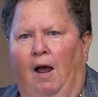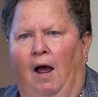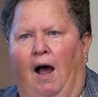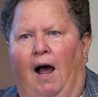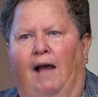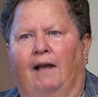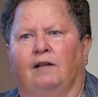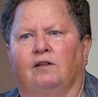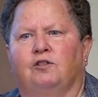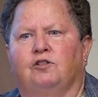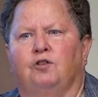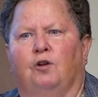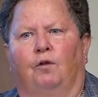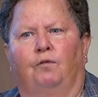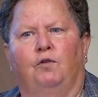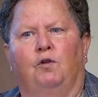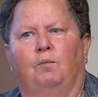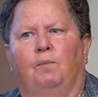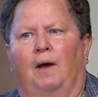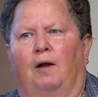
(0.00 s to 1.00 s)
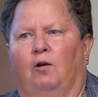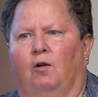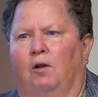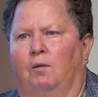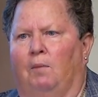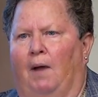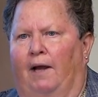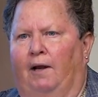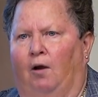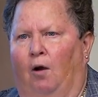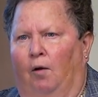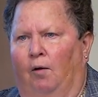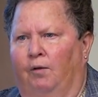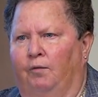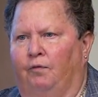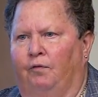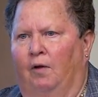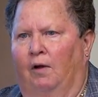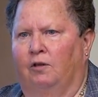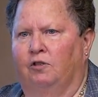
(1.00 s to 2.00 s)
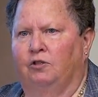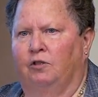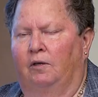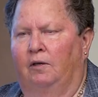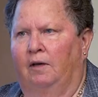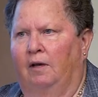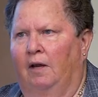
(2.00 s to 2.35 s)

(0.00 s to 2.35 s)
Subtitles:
I can serve you better in my current function.